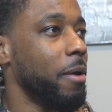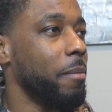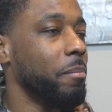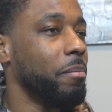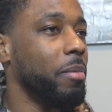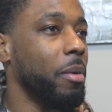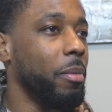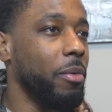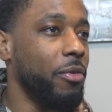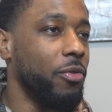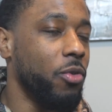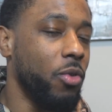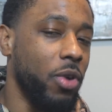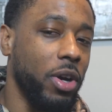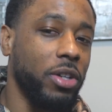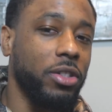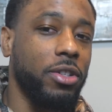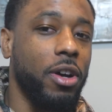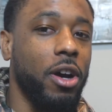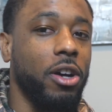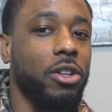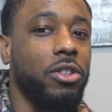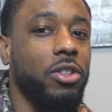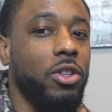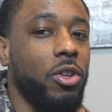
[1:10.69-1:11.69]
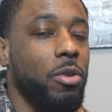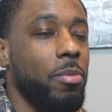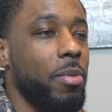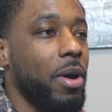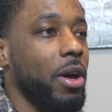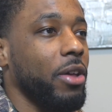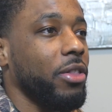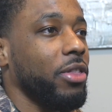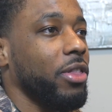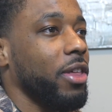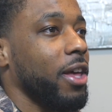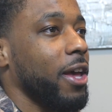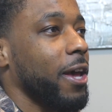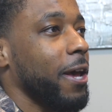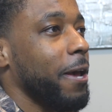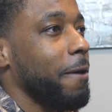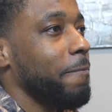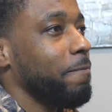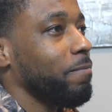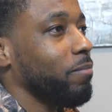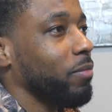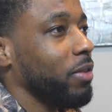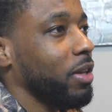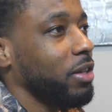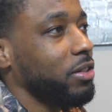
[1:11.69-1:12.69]
But before I talk to you about that,
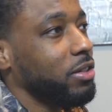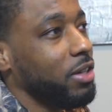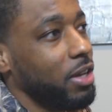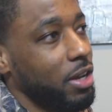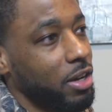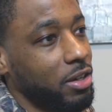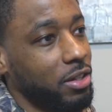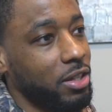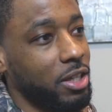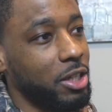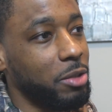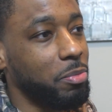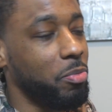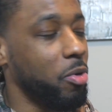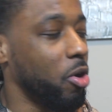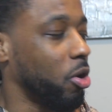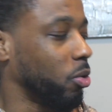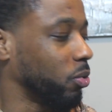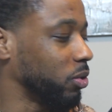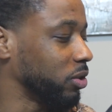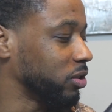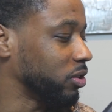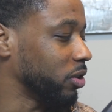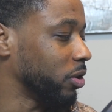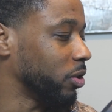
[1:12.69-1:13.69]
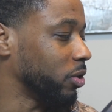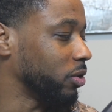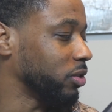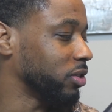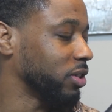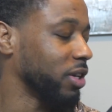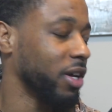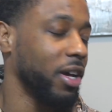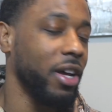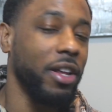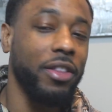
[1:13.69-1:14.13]
let's get into these poll results.